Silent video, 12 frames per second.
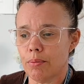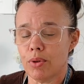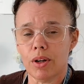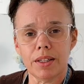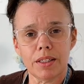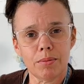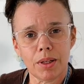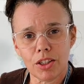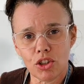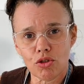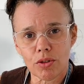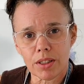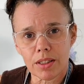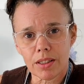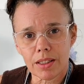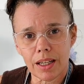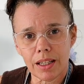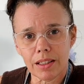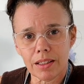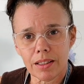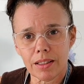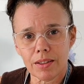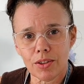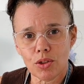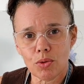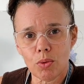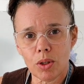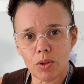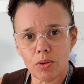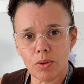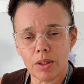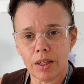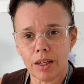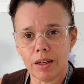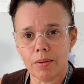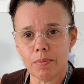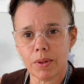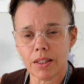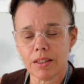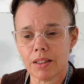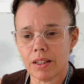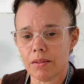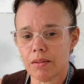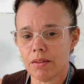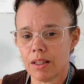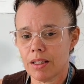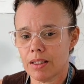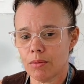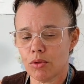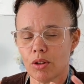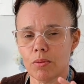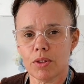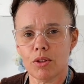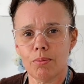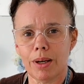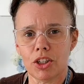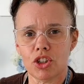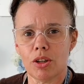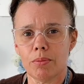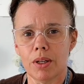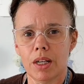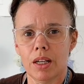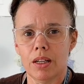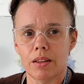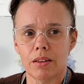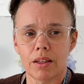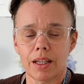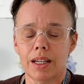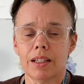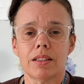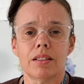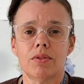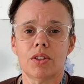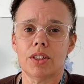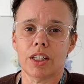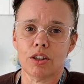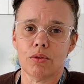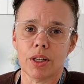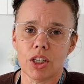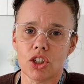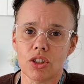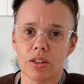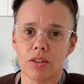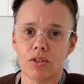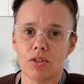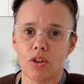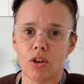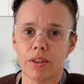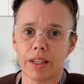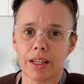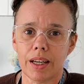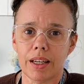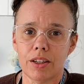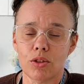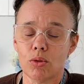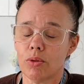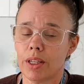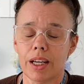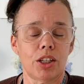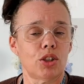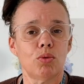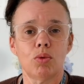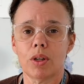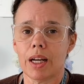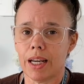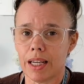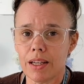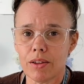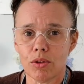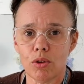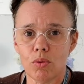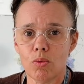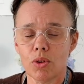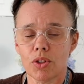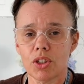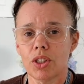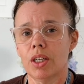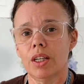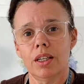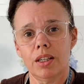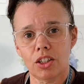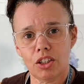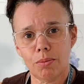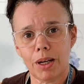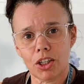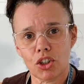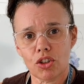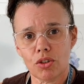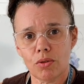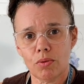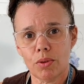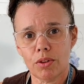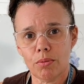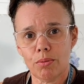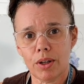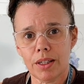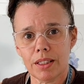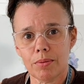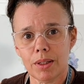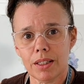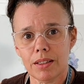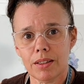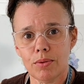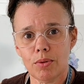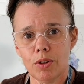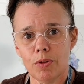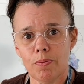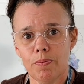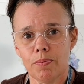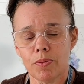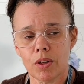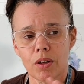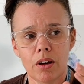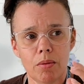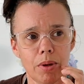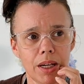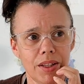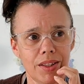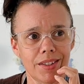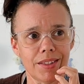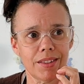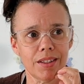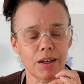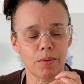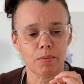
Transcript: bridesmaids' dresses colours as well. That's another thing. Sometimes they'll match up the colours of the decoration on the cake, or the actual cake they'll want to match with the bridesmaids as well. I made this